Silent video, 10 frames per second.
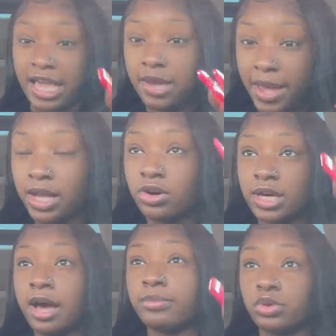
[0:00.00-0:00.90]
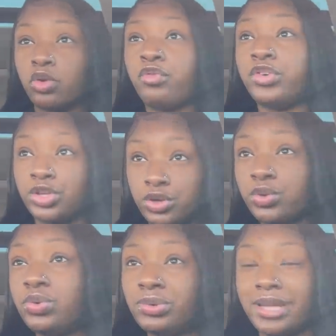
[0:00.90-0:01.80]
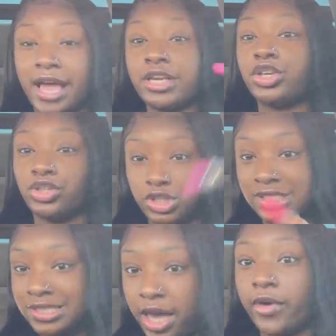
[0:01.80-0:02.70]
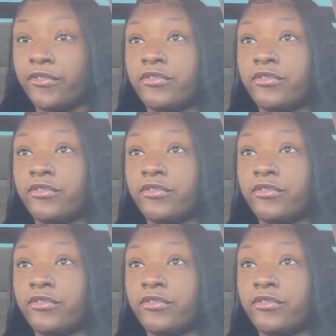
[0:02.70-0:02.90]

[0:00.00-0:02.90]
nobody going to come through for you like yourself.